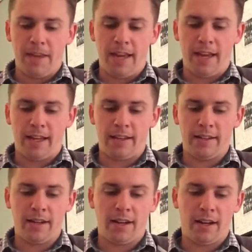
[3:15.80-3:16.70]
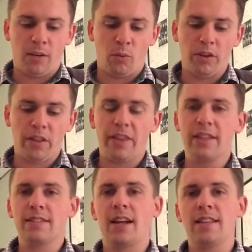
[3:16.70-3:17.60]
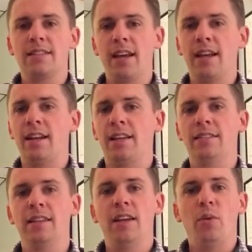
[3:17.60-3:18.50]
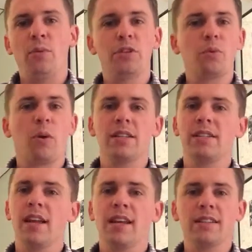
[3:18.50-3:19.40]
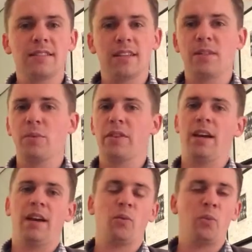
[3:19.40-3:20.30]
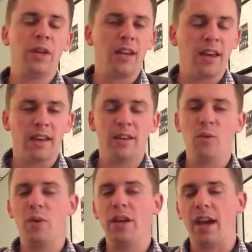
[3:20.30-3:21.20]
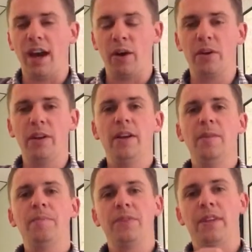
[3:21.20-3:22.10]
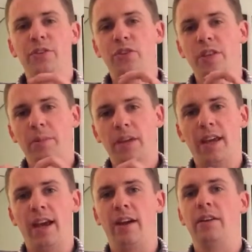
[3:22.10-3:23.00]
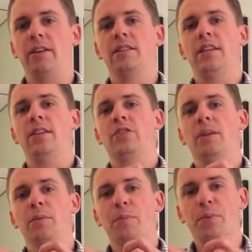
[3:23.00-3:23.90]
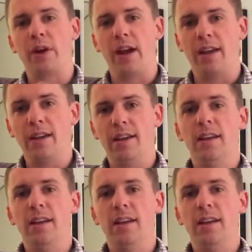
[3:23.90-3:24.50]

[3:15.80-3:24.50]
And one of the things that I said is we just want to stay consistent with that, week in, week out, teaching them to care, teach them to pray,